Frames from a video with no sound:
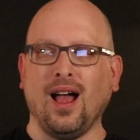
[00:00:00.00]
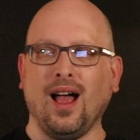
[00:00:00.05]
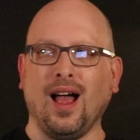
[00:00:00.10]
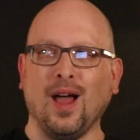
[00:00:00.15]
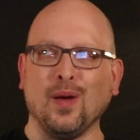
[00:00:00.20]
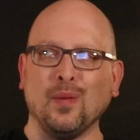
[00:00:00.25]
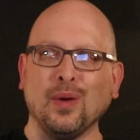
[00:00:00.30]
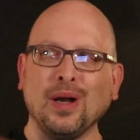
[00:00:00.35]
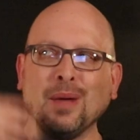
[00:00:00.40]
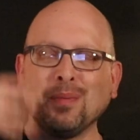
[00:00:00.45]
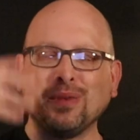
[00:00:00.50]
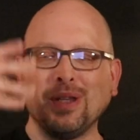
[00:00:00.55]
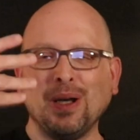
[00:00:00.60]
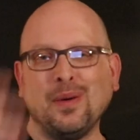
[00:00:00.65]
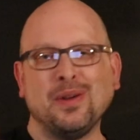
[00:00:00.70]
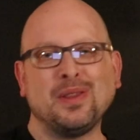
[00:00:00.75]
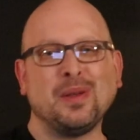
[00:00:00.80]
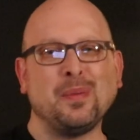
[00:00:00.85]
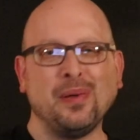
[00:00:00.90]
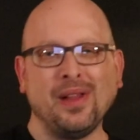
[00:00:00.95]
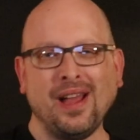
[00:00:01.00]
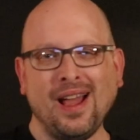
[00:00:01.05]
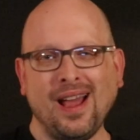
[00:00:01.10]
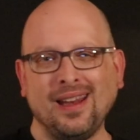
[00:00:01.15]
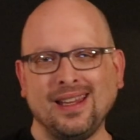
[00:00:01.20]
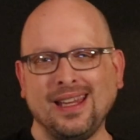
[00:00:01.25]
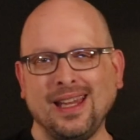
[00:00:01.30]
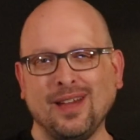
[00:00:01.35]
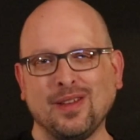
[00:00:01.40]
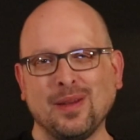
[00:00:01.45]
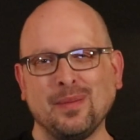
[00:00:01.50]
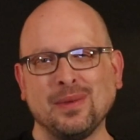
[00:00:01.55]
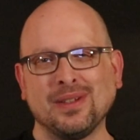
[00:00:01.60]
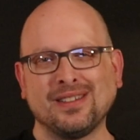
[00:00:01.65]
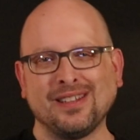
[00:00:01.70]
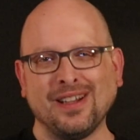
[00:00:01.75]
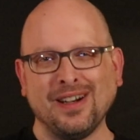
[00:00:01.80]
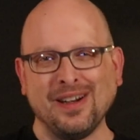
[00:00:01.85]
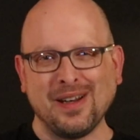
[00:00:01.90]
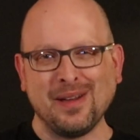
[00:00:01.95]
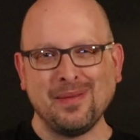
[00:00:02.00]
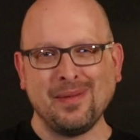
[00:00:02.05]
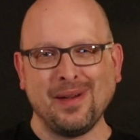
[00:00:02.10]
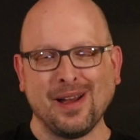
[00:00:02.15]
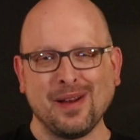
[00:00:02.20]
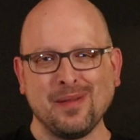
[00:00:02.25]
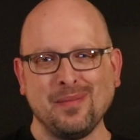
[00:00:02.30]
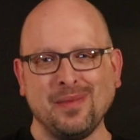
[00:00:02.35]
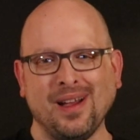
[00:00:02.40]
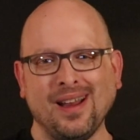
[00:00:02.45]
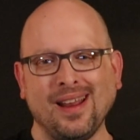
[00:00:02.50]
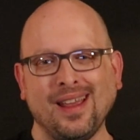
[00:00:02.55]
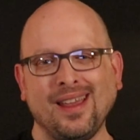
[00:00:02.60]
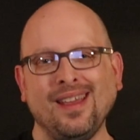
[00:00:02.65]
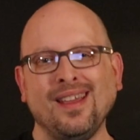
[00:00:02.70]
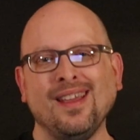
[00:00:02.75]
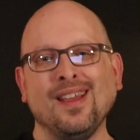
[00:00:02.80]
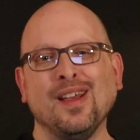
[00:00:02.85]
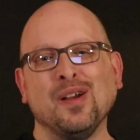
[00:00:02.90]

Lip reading: I went up there with the plan to give them a certain amount of money,